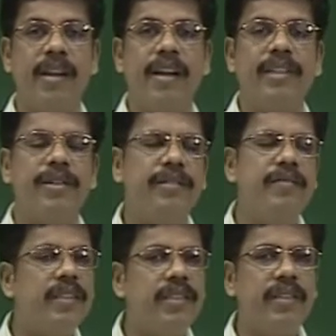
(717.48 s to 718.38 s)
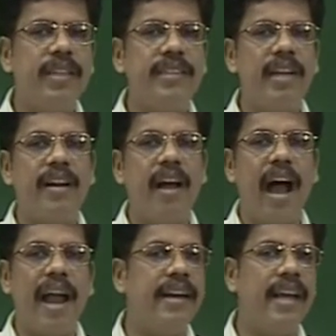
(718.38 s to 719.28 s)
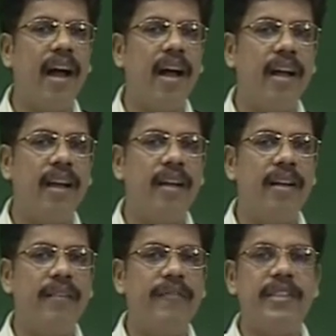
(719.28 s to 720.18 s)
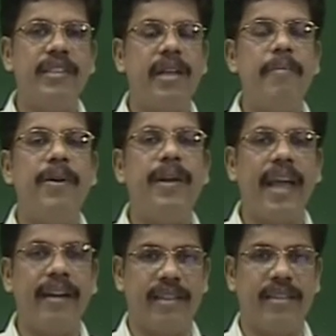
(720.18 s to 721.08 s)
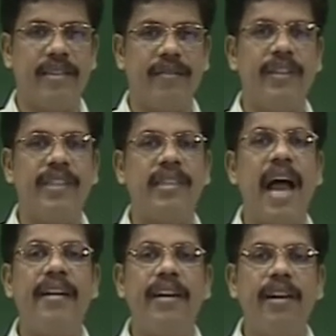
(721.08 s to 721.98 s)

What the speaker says: So this is an idea which is communicated, which is handed